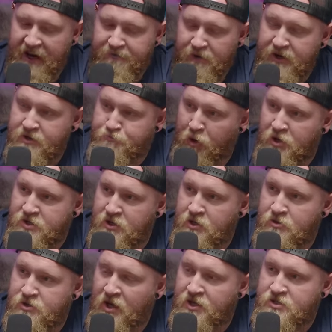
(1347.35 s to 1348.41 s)
every person
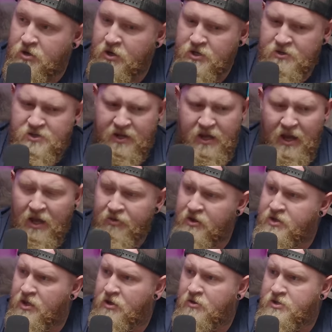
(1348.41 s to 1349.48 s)
who does cartoons, like the
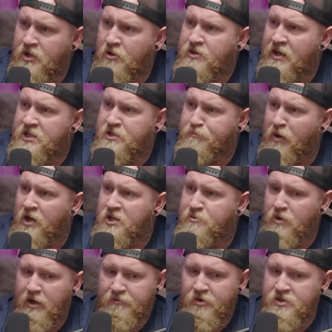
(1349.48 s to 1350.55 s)
dudes who did
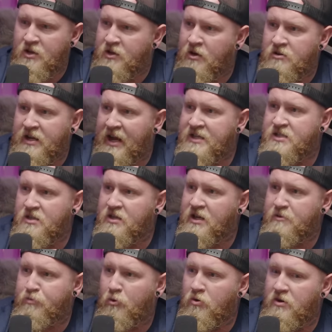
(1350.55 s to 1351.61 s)
SpongeBob, there's like all kinds of
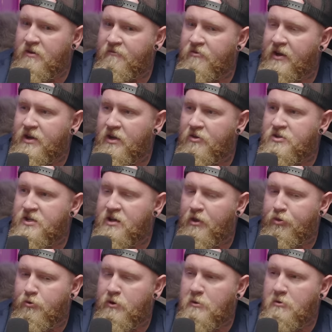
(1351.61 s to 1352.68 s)
late porn of like, there's like a
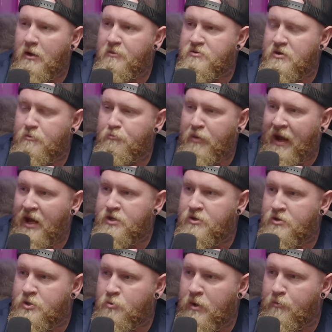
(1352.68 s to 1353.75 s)
three-way between Patrick,
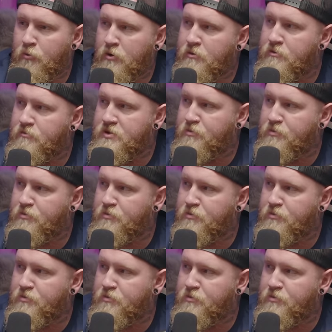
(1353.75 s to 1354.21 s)
Squidward, and